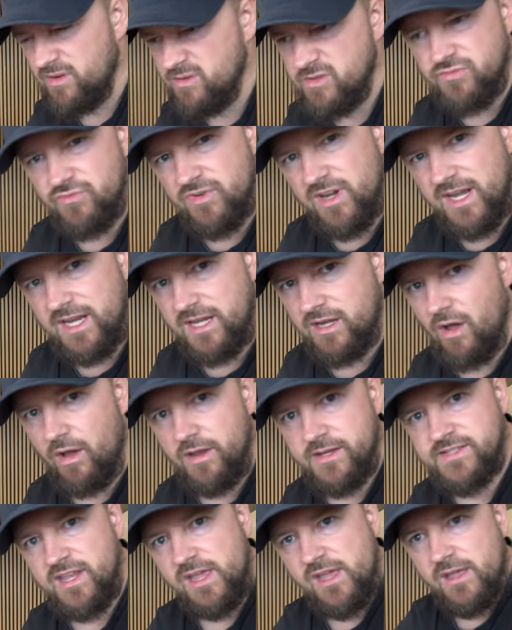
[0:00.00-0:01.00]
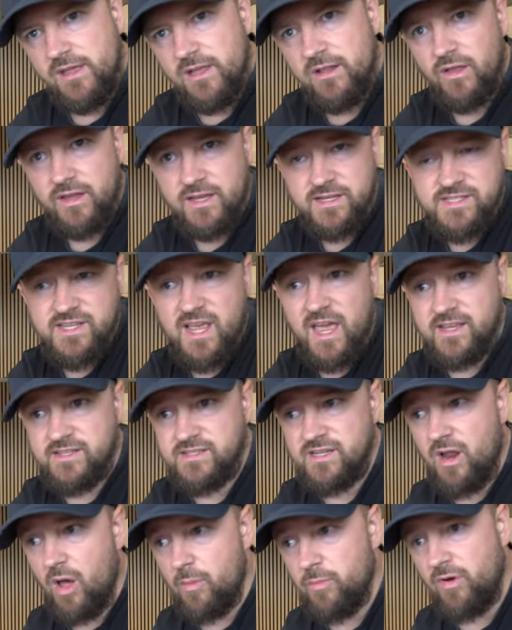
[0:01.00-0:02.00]
It's really nice. Like I say, it's
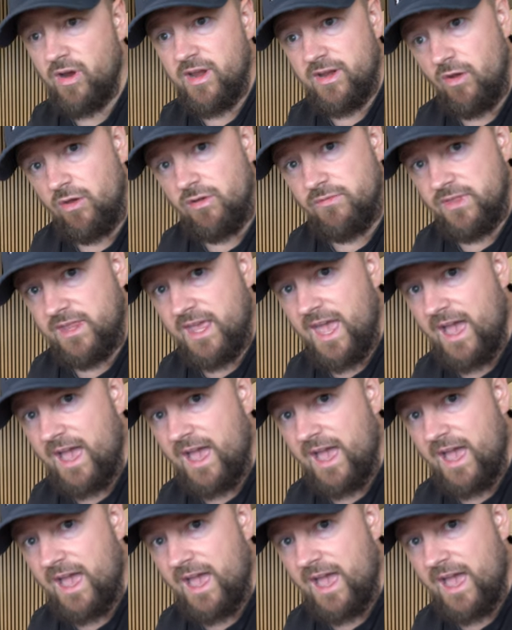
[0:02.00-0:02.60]
an upgrade over the